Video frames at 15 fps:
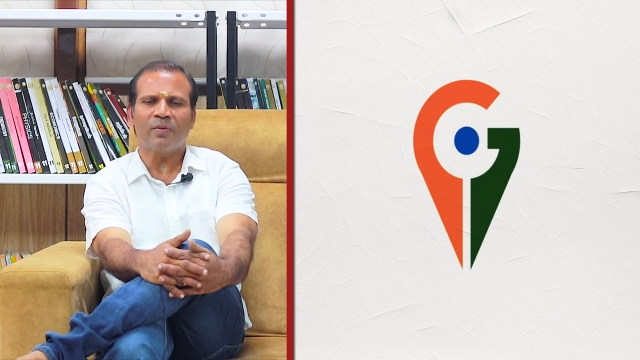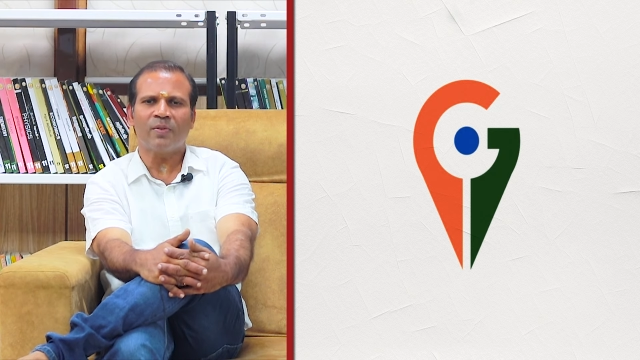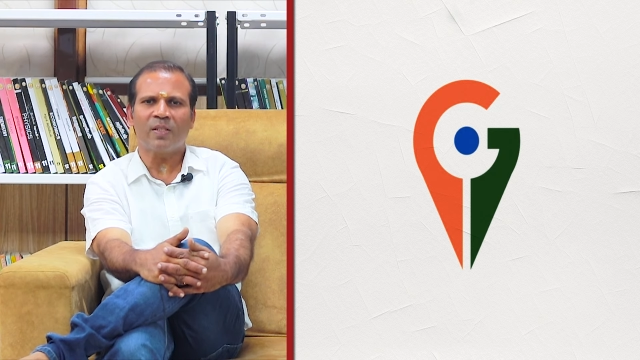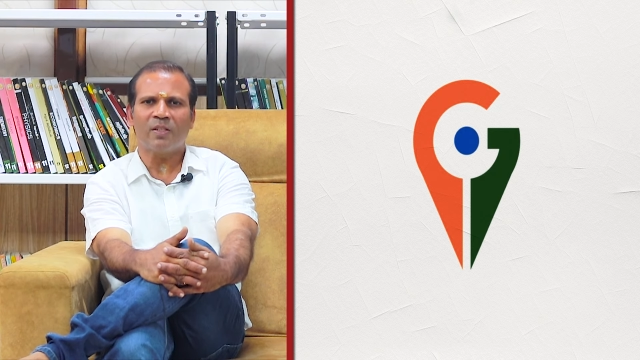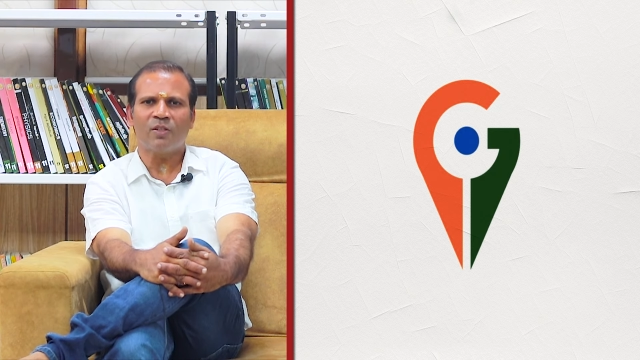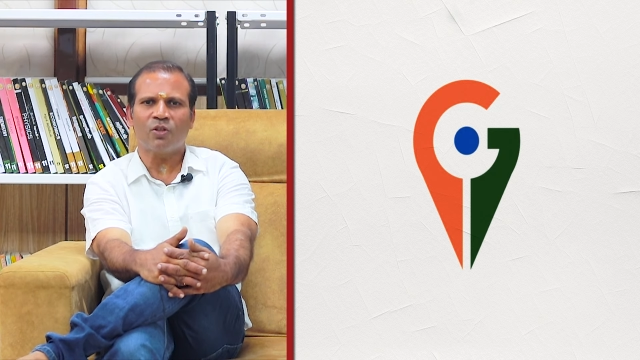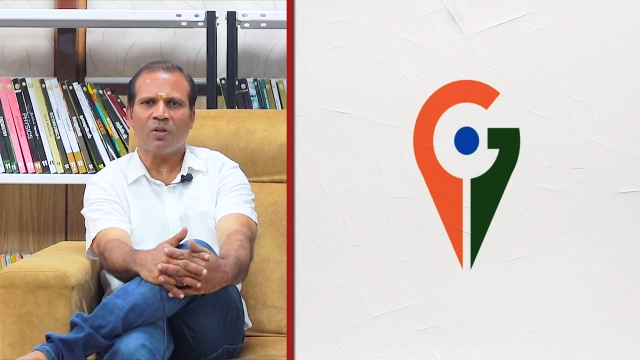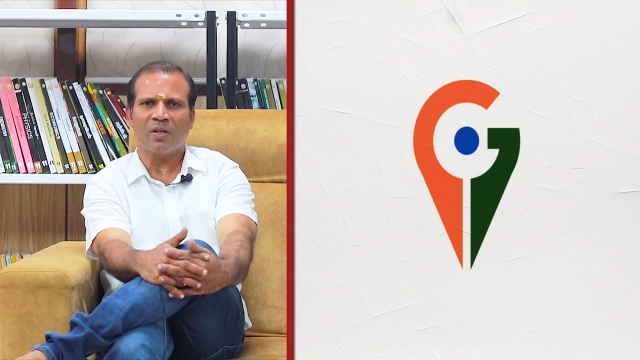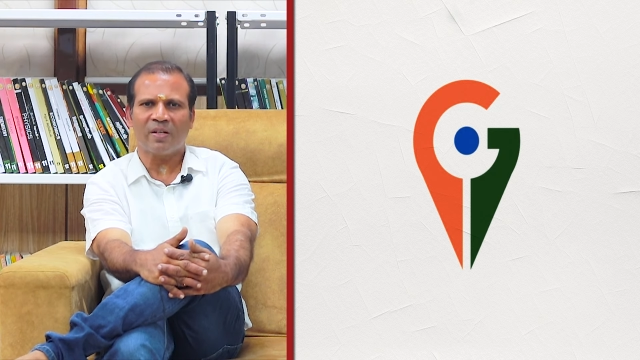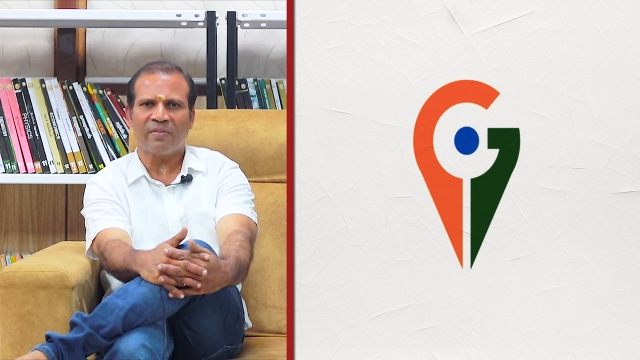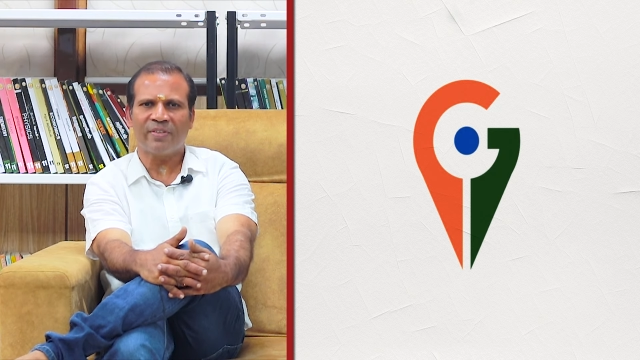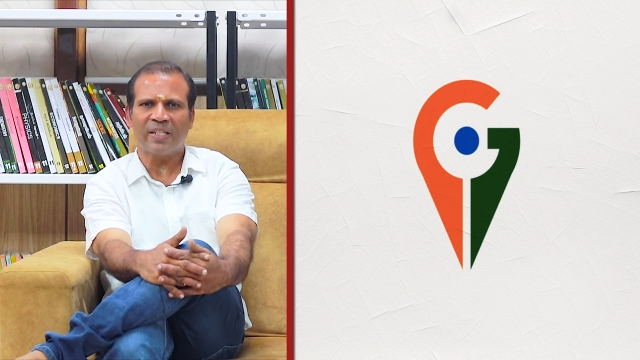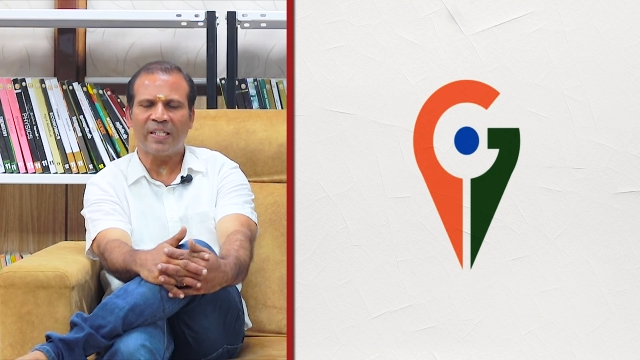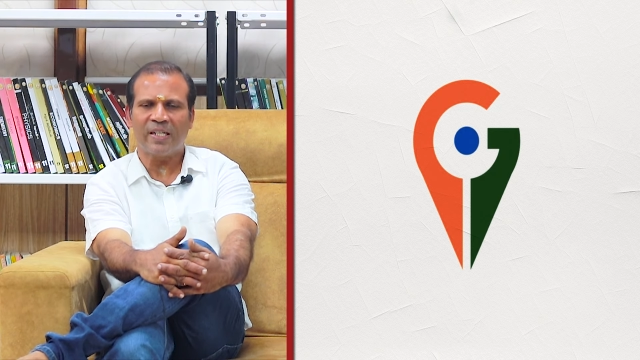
with the geographic